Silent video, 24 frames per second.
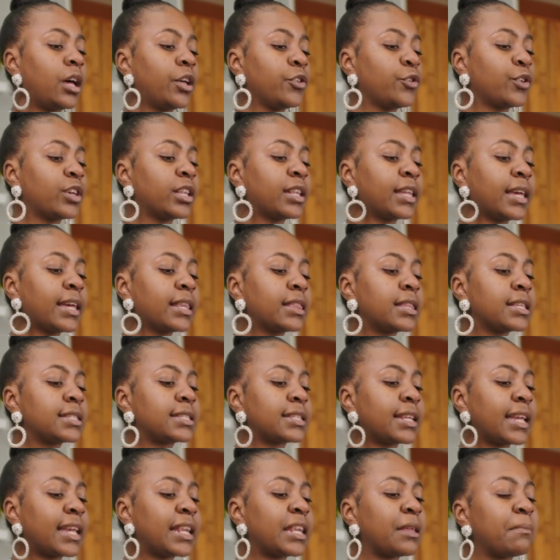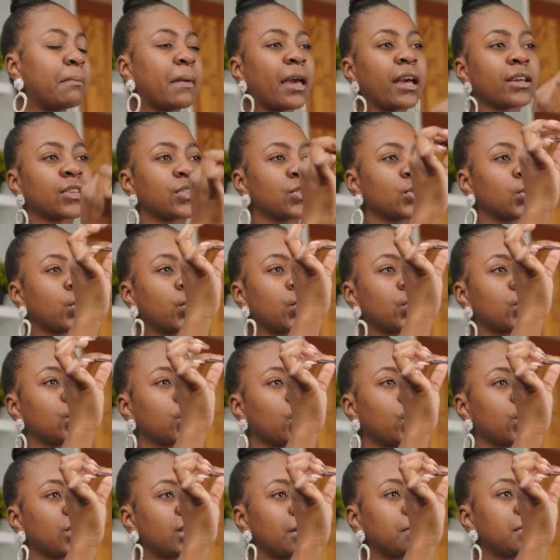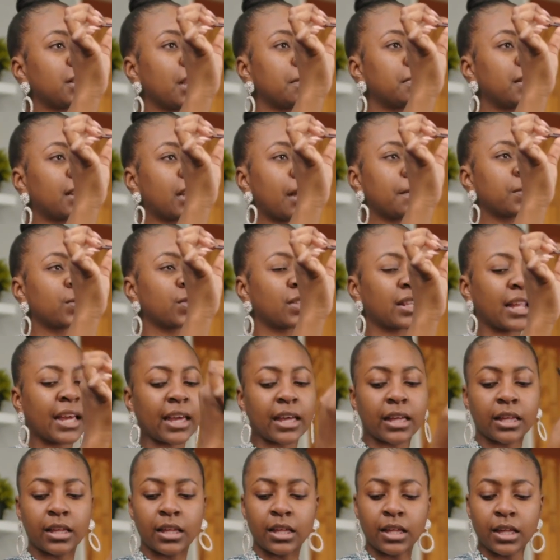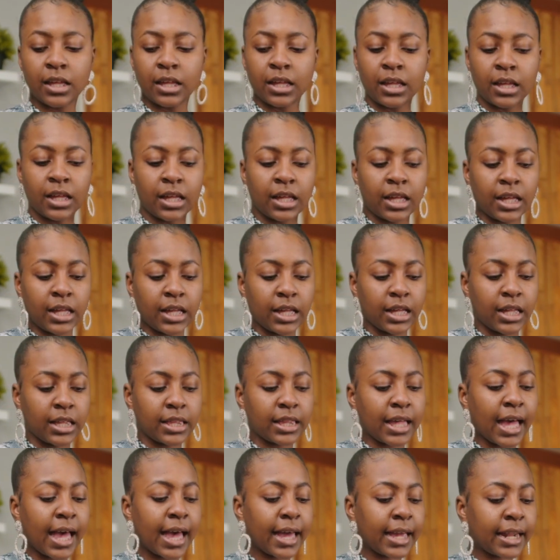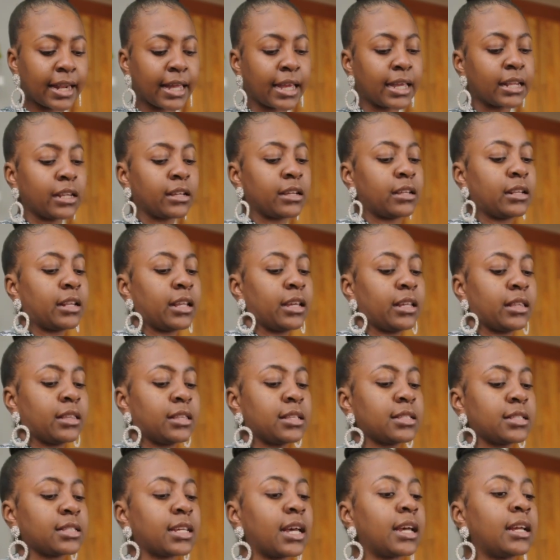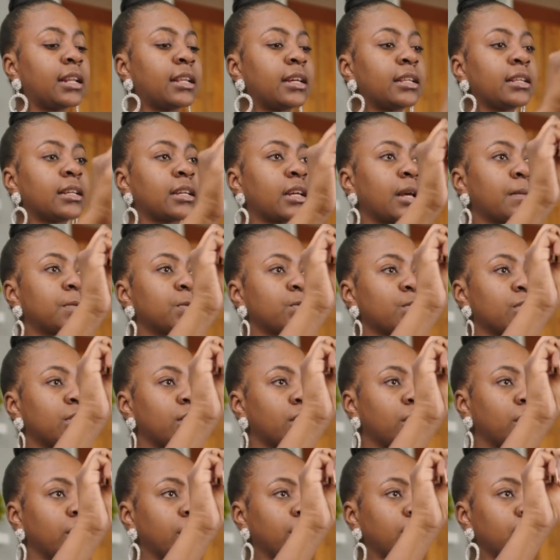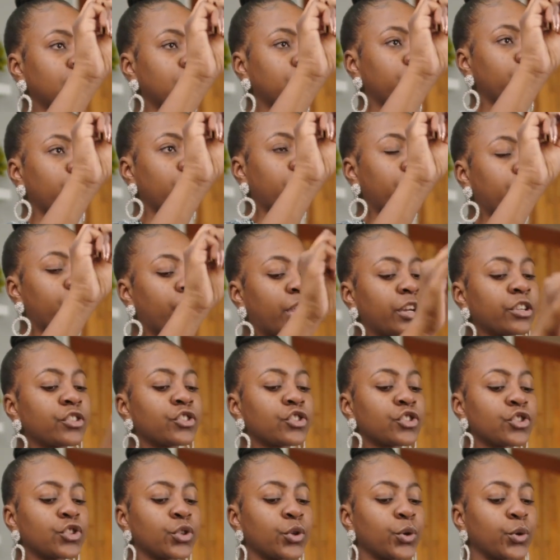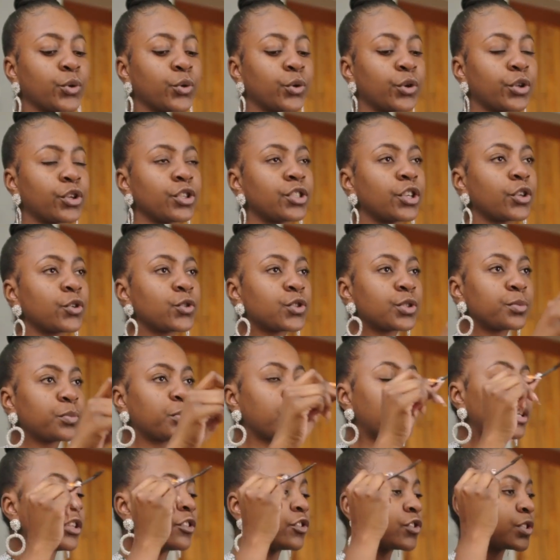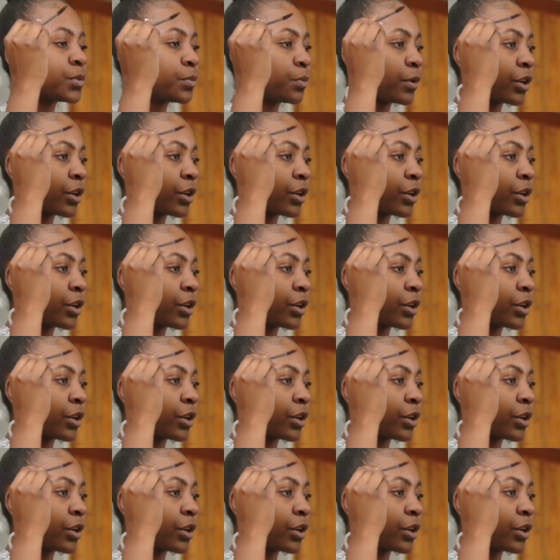You can get this at any MAC stores, or sometimes it comes with like the eyeliner. Like this eyeliner comes with a spoolie brush. So you're gonna take your spoolie, just